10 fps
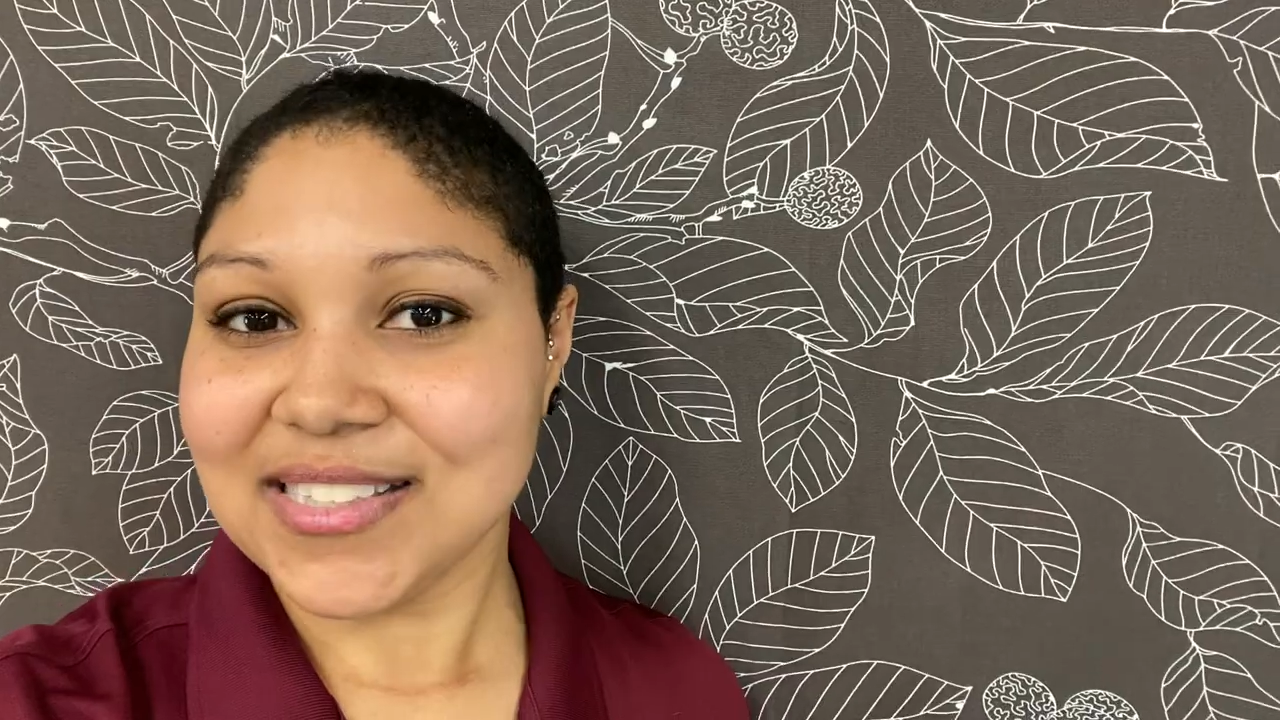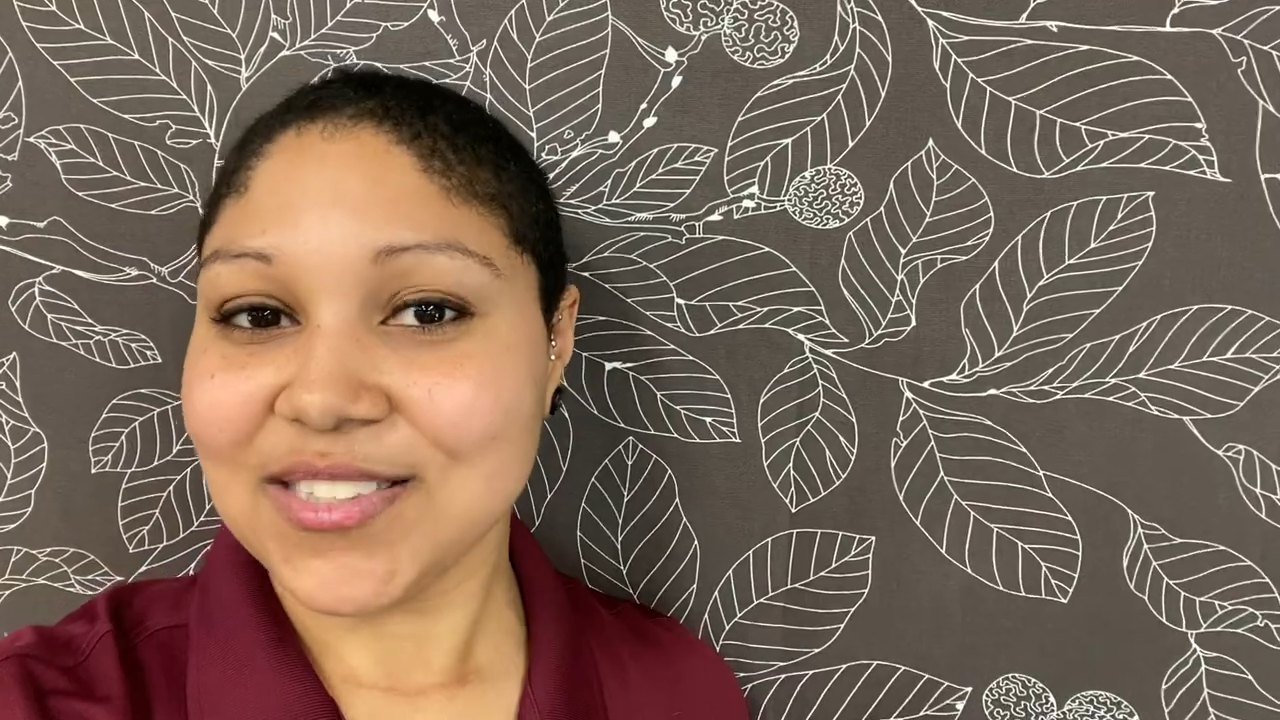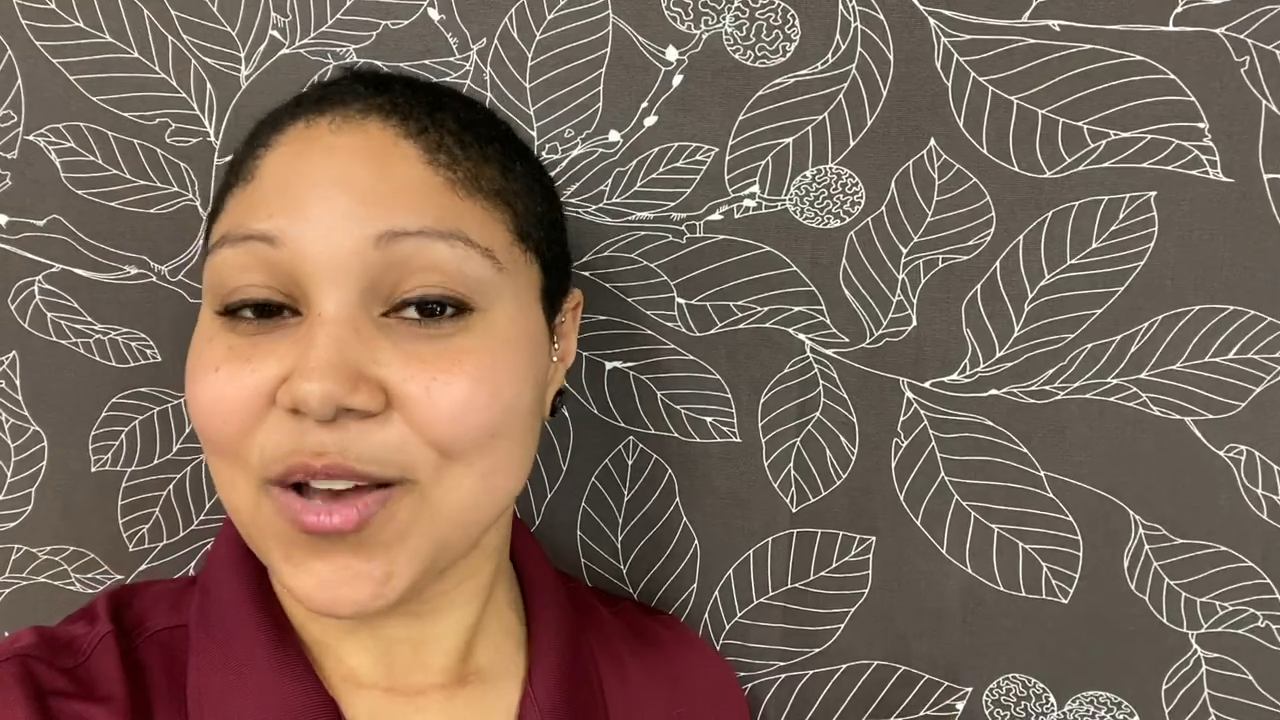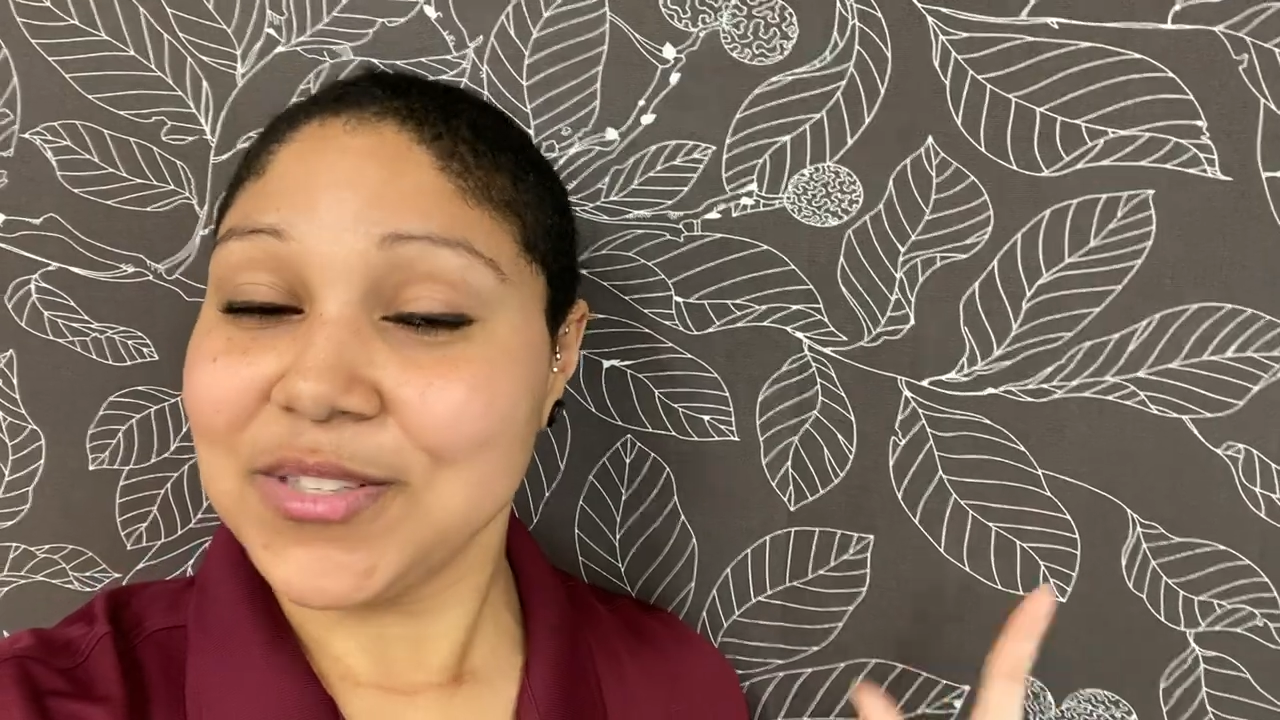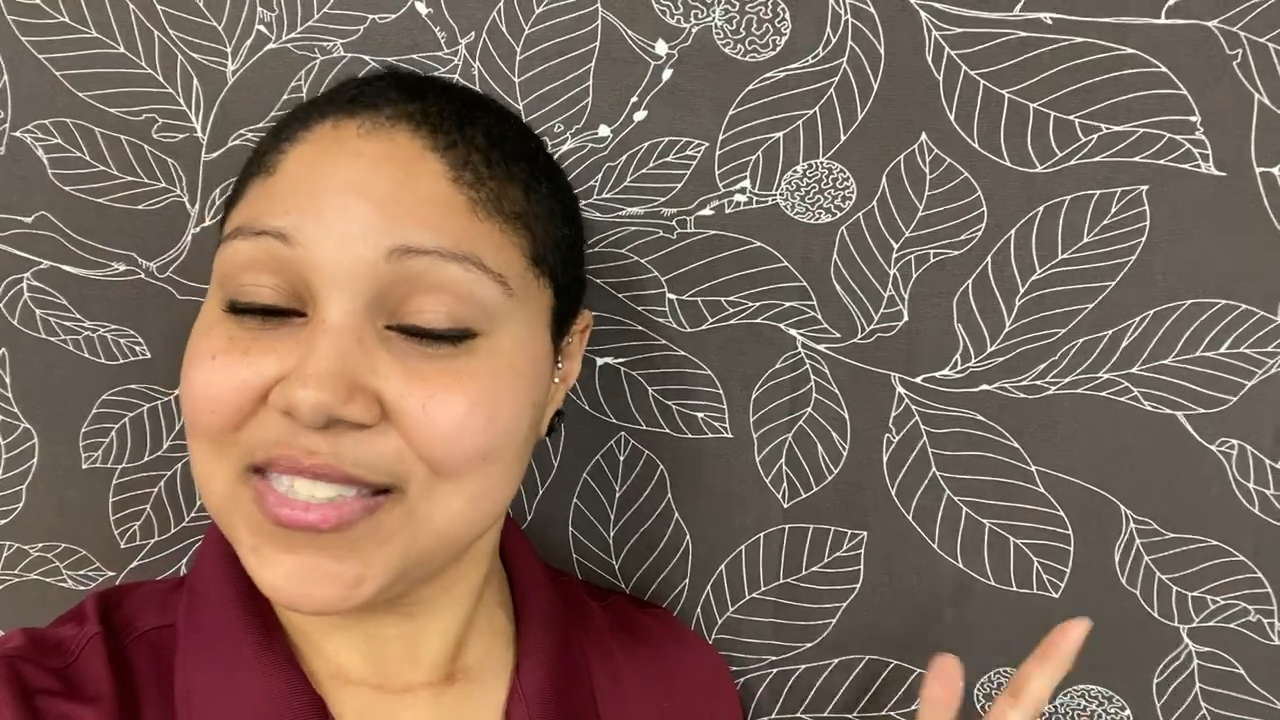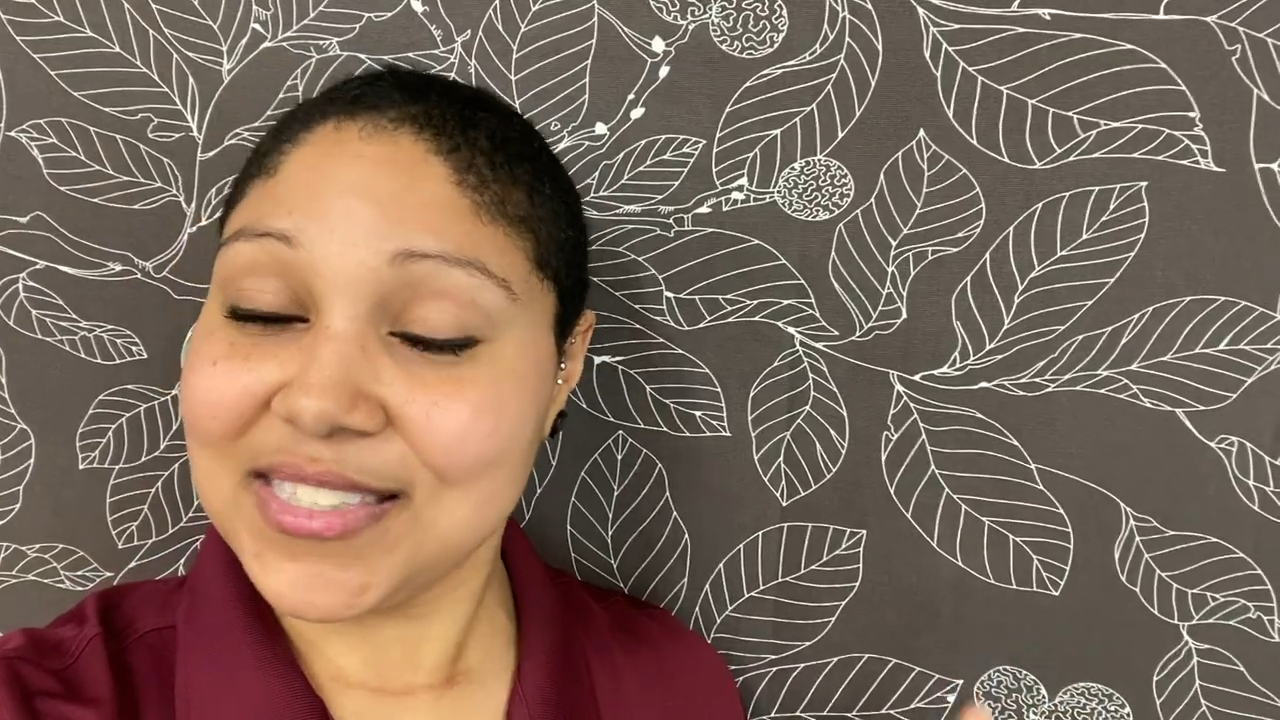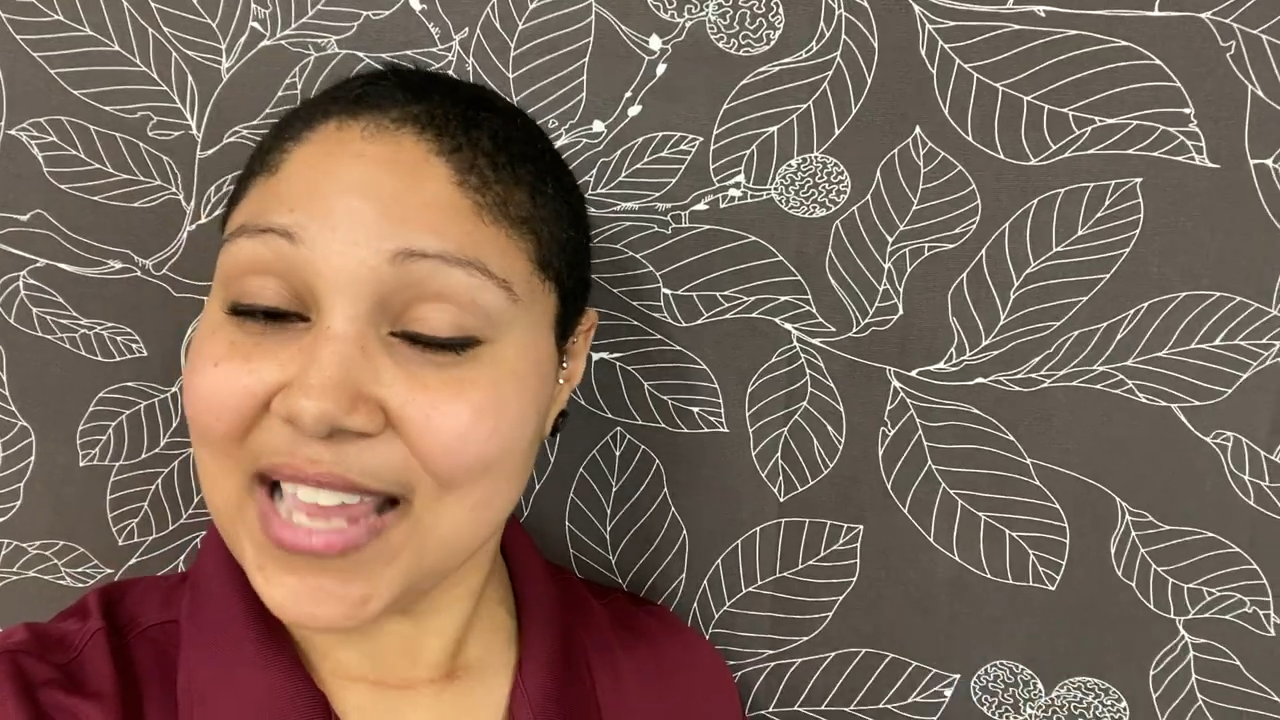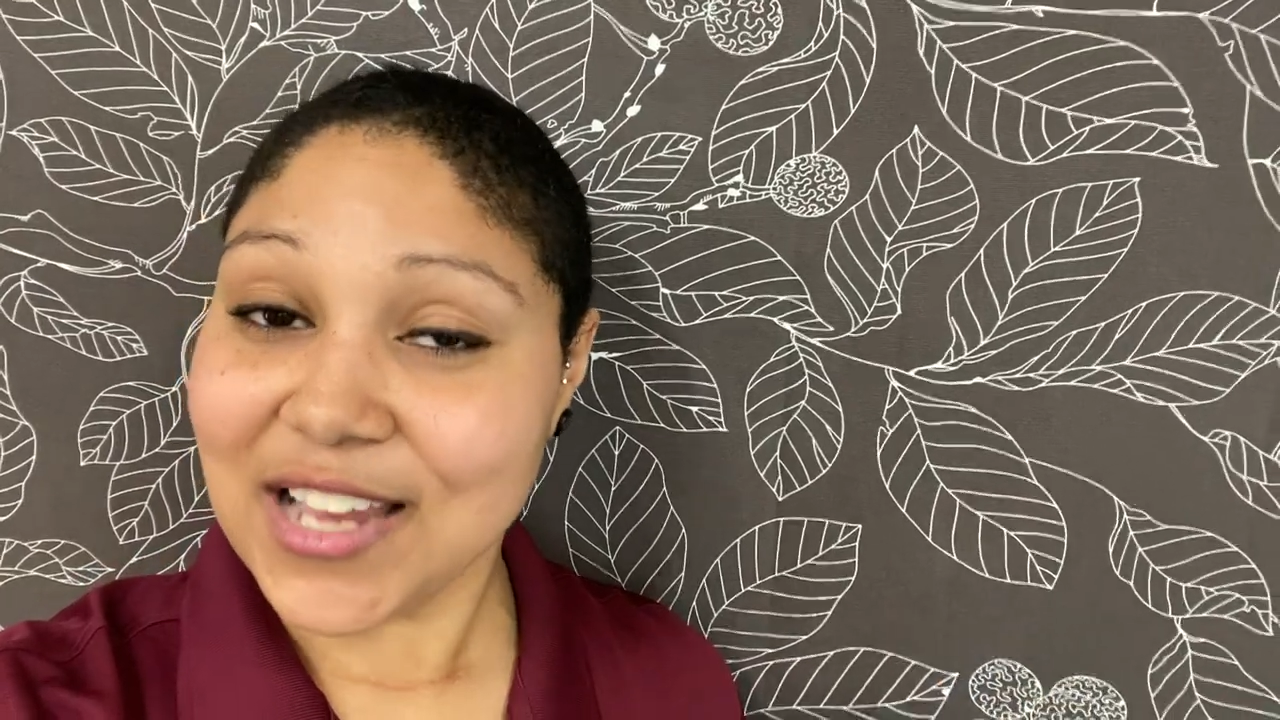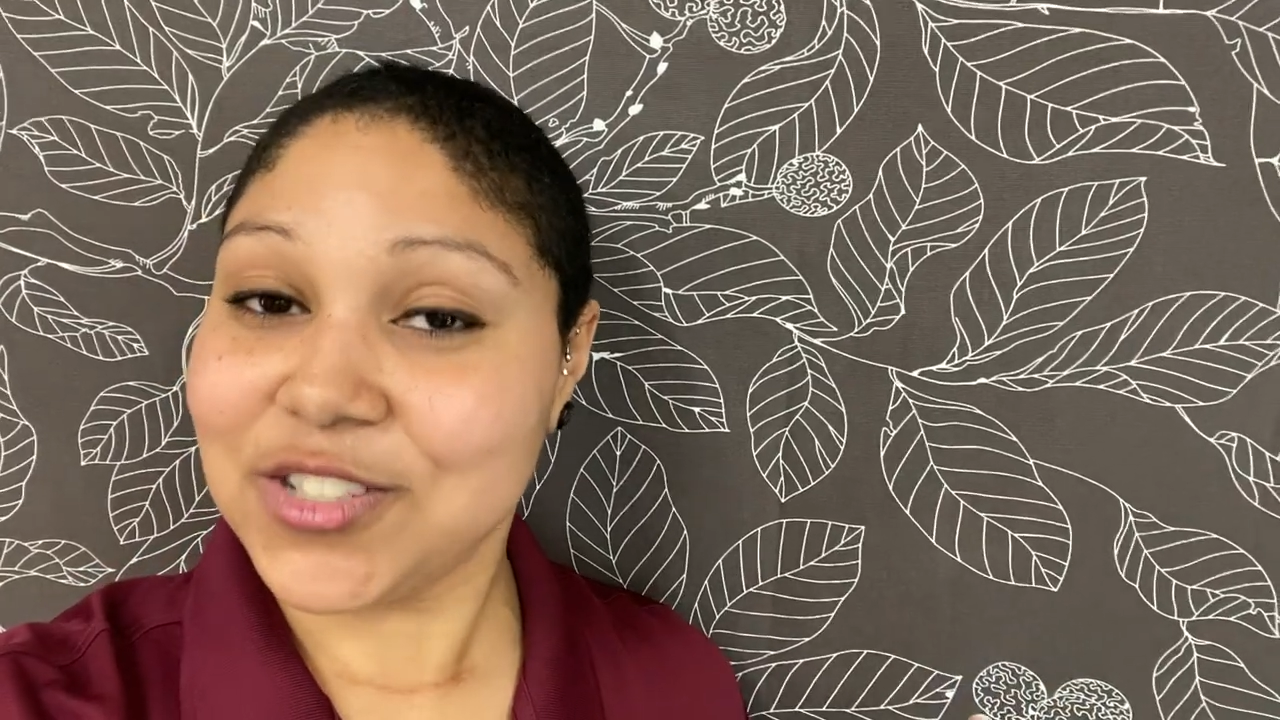So stay